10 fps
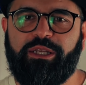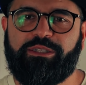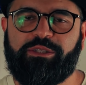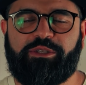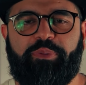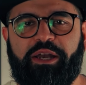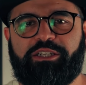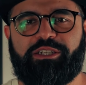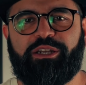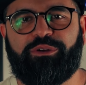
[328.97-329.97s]

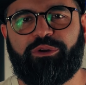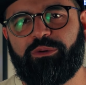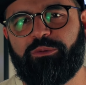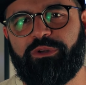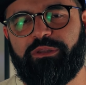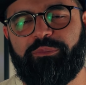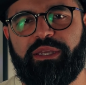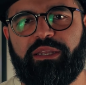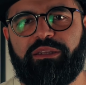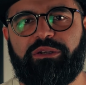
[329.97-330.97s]
suspension, nor would it
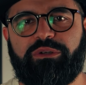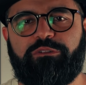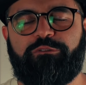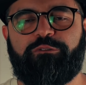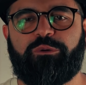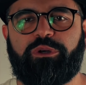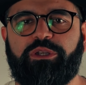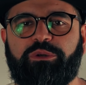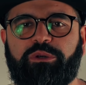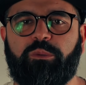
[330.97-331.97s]
be any good for
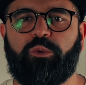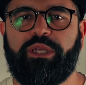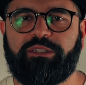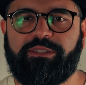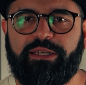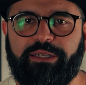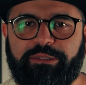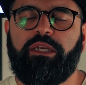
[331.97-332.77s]
your wheels then.